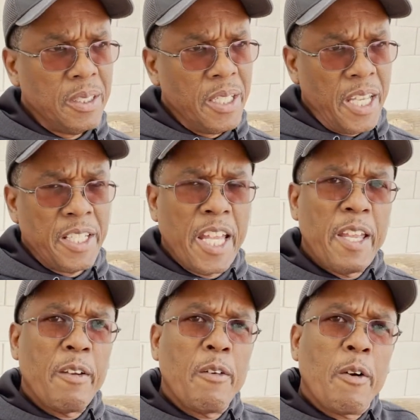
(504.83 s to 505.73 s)
And
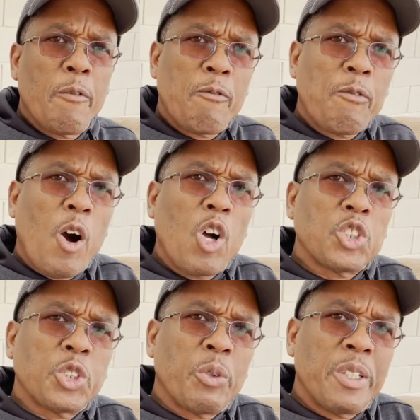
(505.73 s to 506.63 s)
they
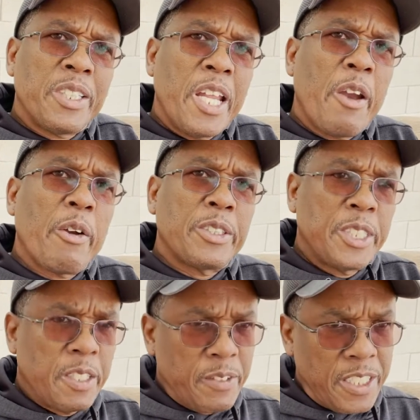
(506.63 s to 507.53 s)
foster a
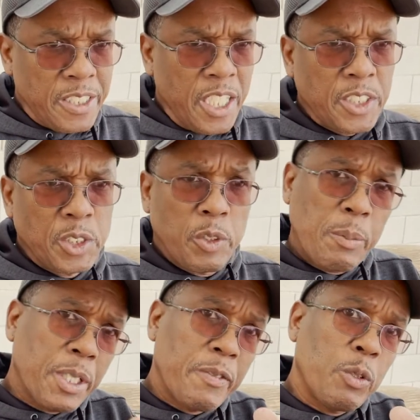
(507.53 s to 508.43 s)
narrative that does so. And I'm
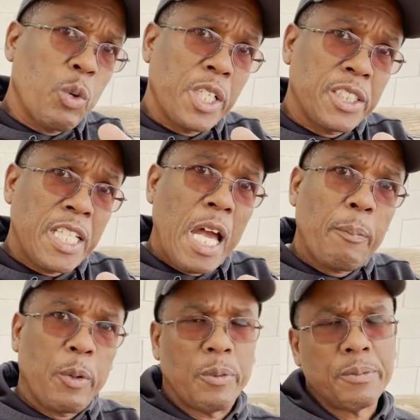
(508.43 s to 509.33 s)
gonna give you one example.